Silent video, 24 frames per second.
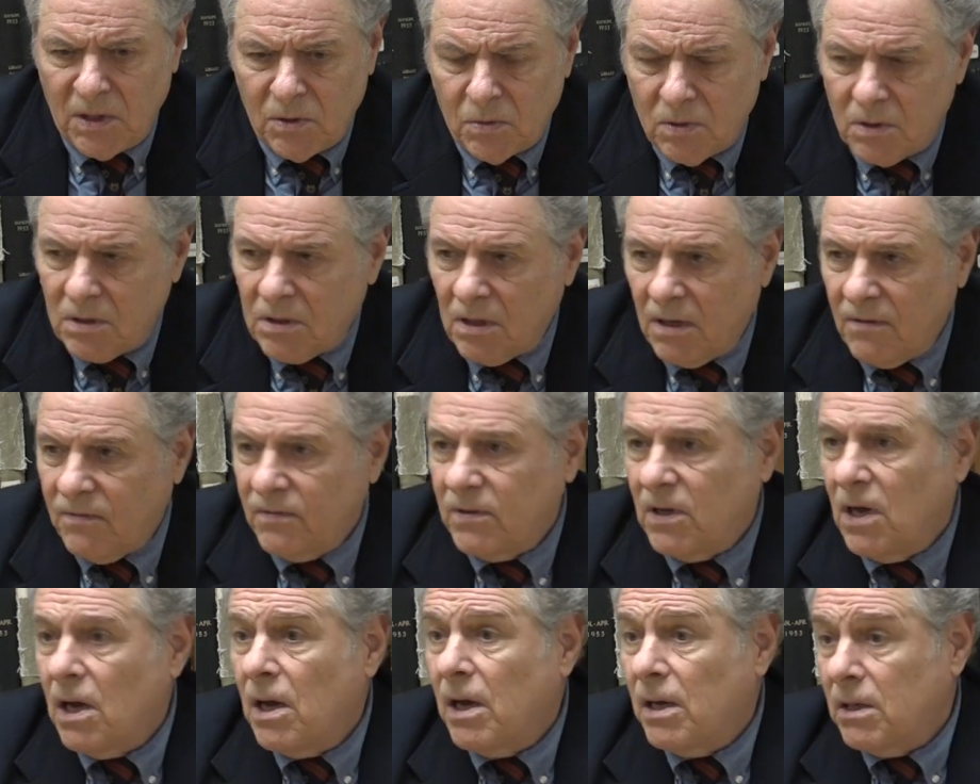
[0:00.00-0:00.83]
these were
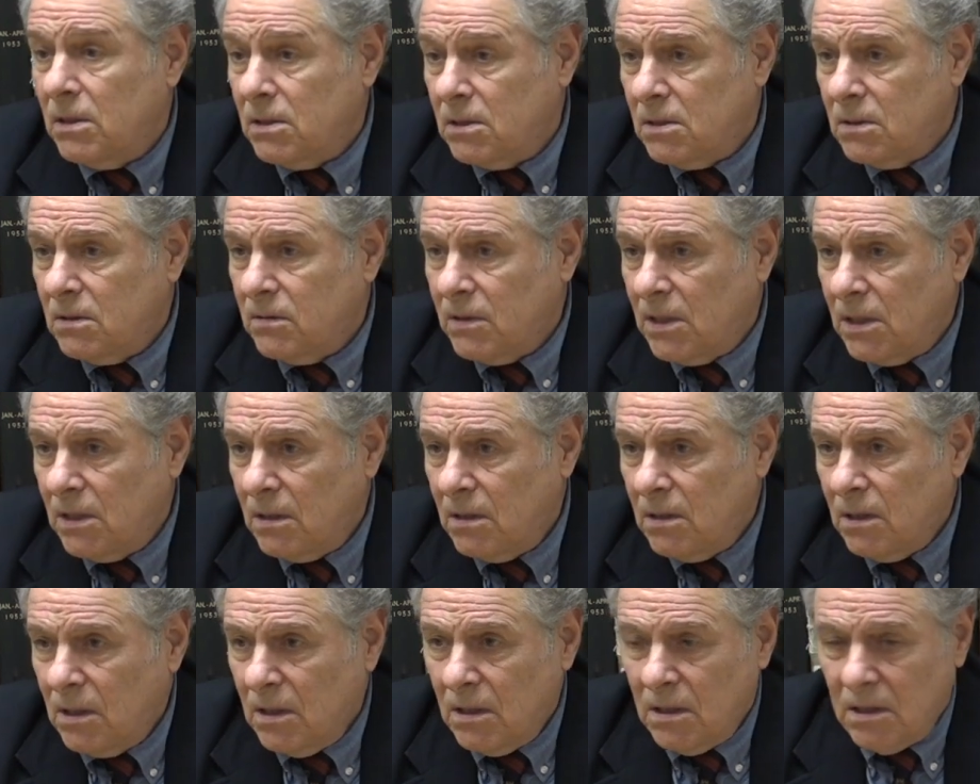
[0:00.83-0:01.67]
tough guys, right?
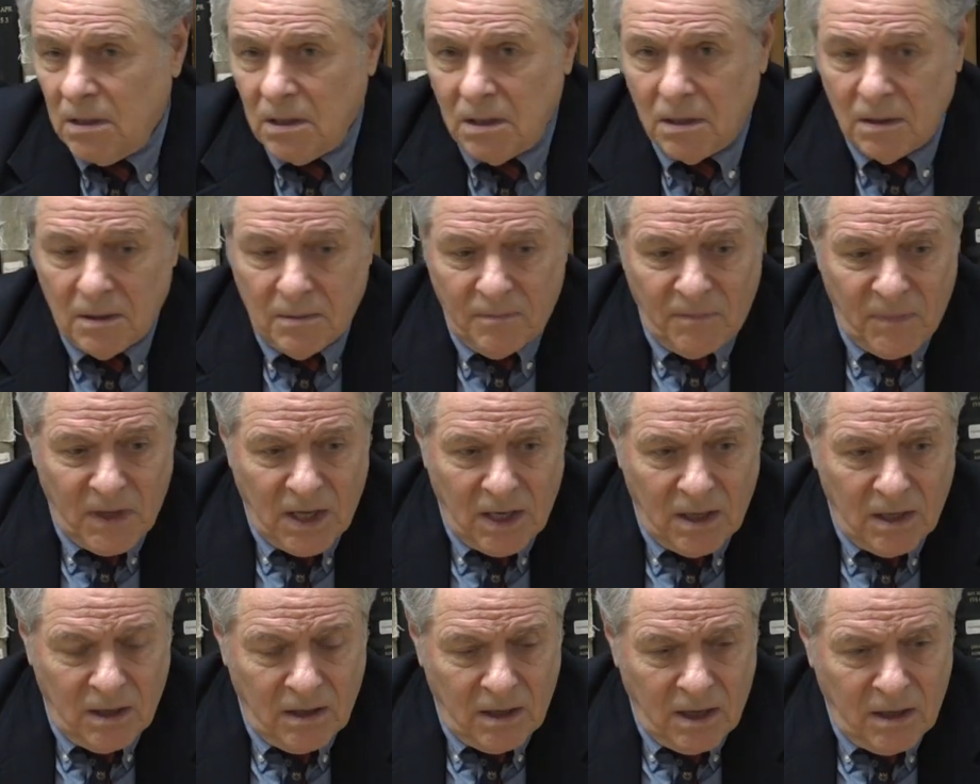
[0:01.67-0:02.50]
um,
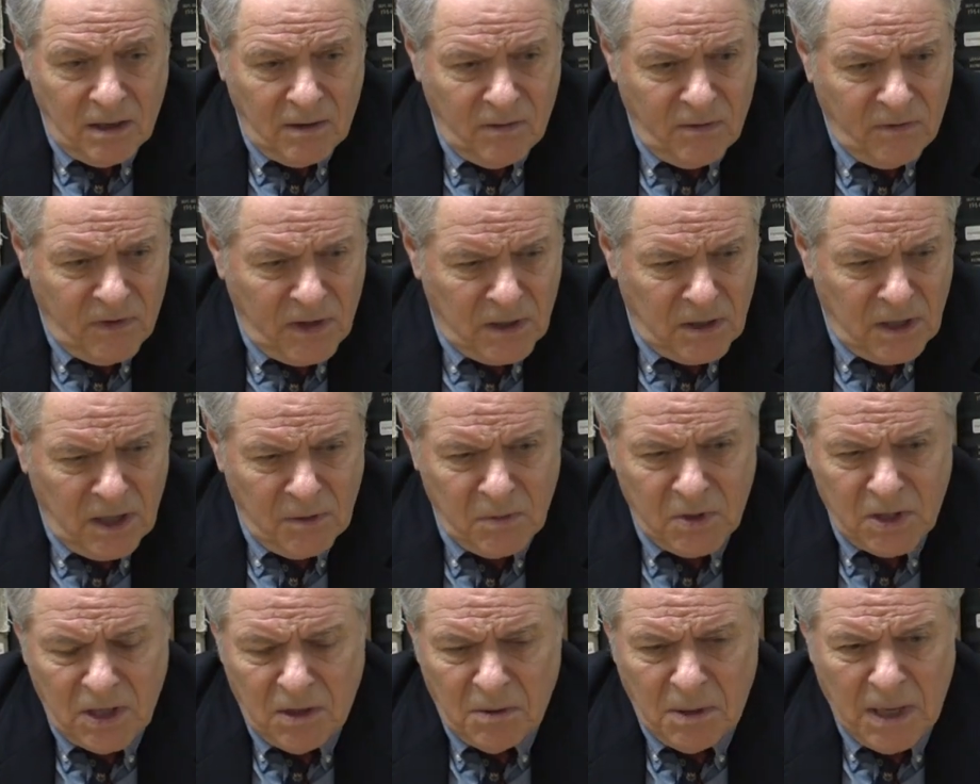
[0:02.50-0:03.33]
a, a, fellow
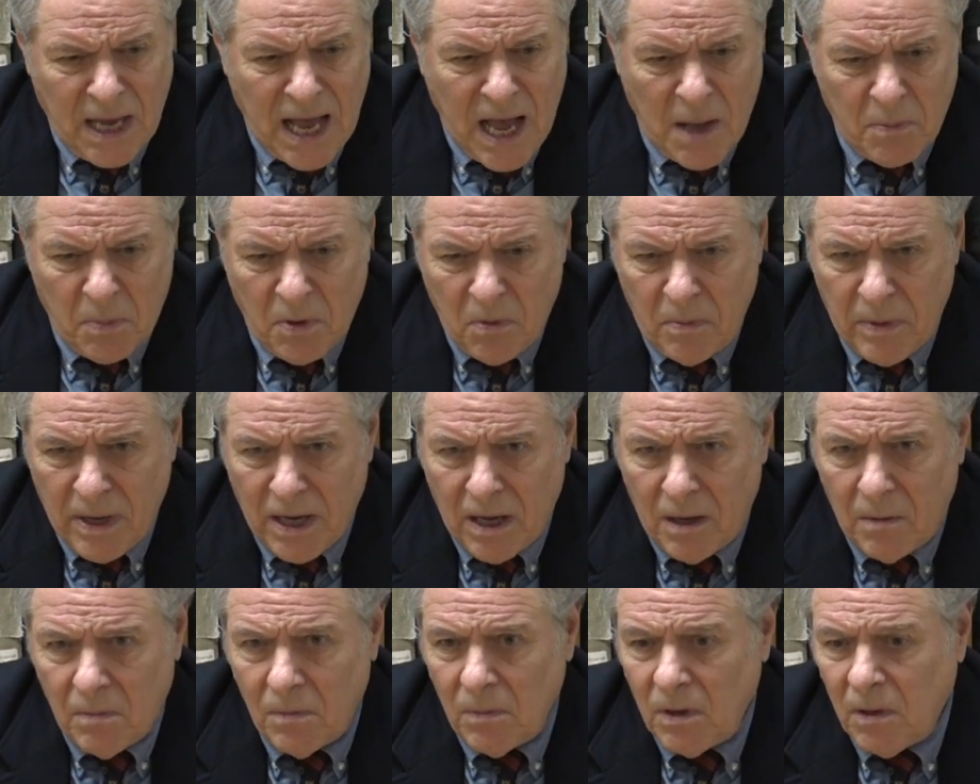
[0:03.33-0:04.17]
named Jerry
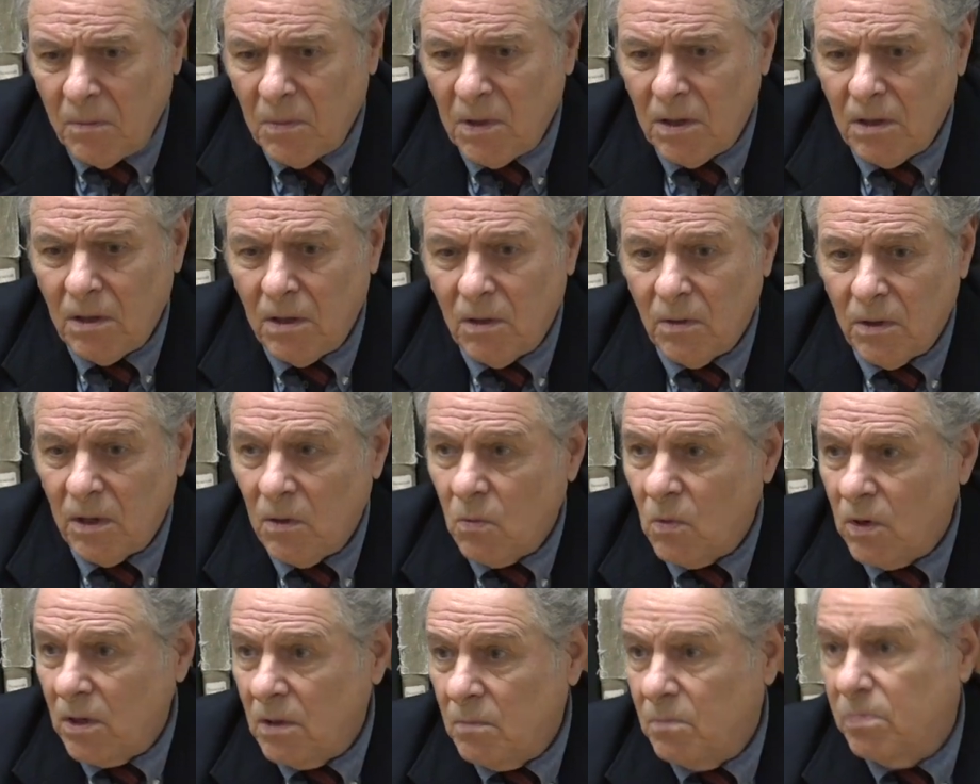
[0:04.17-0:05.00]
Applebaum. I mean, you know, they
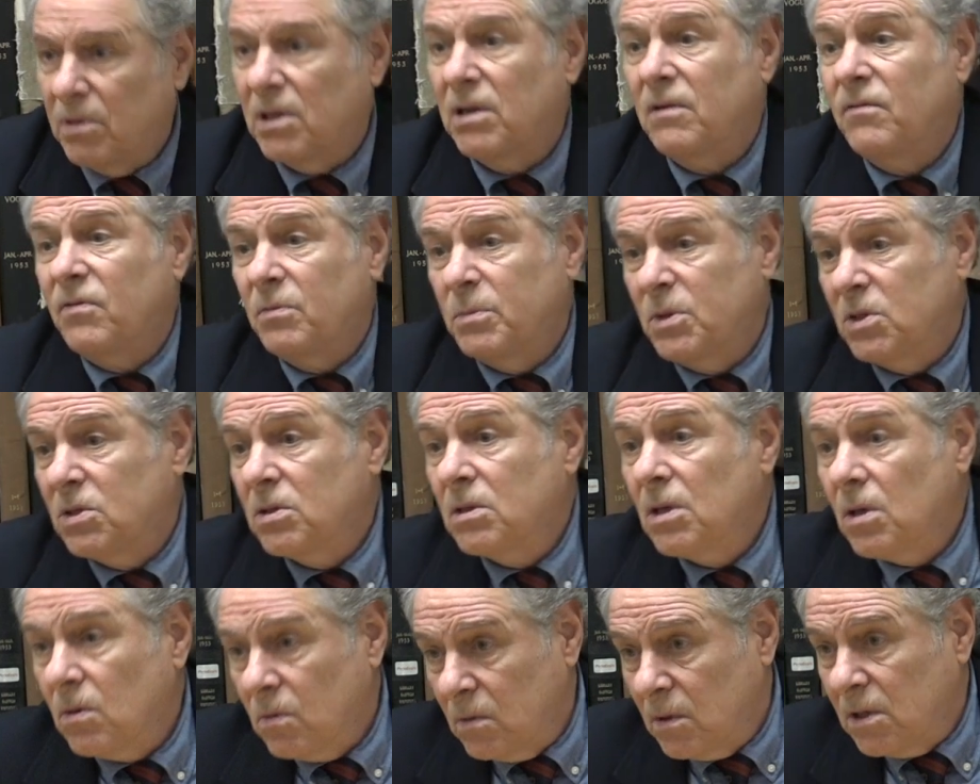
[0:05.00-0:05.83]
wanted blood from a
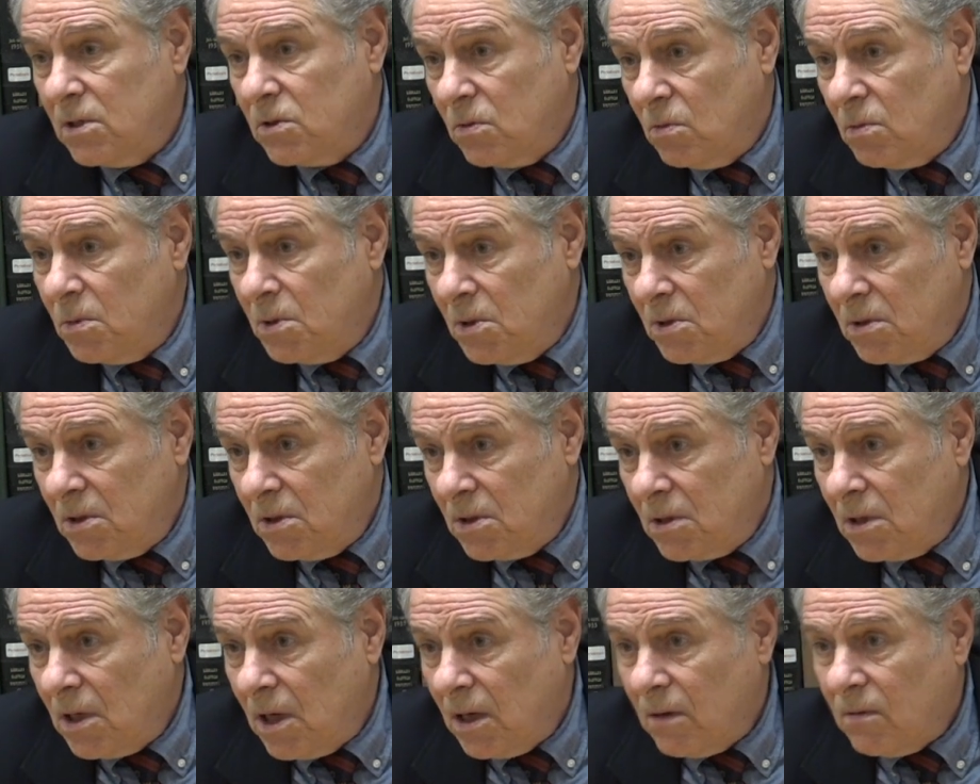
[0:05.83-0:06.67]
stone. That's what we used to
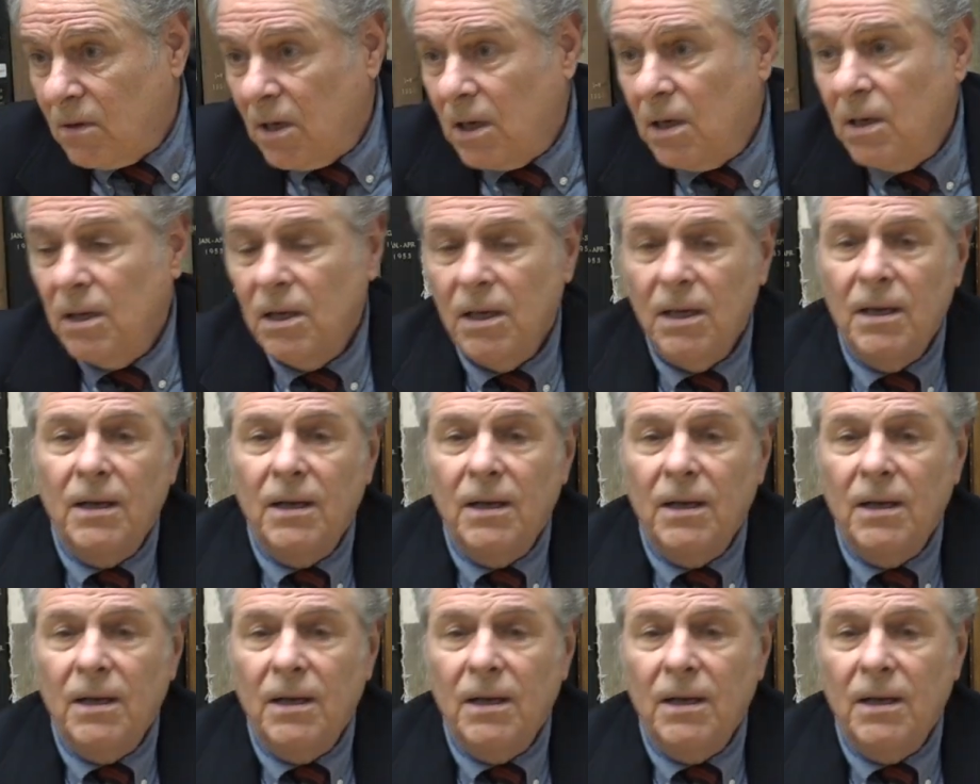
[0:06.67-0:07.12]
say, right?